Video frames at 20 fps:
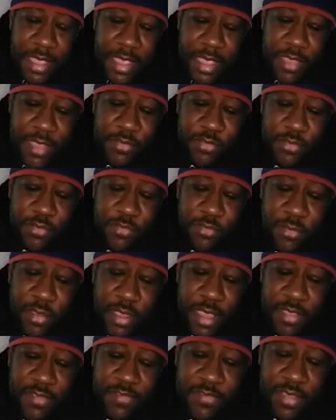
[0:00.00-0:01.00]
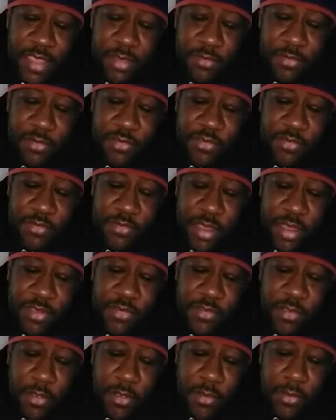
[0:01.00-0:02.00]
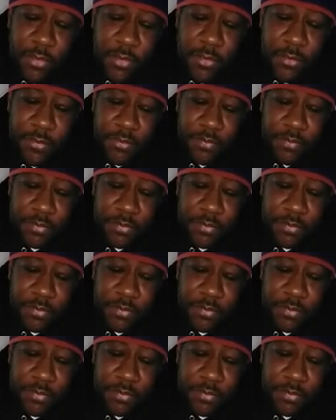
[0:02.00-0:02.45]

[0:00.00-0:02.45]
his secret strange hole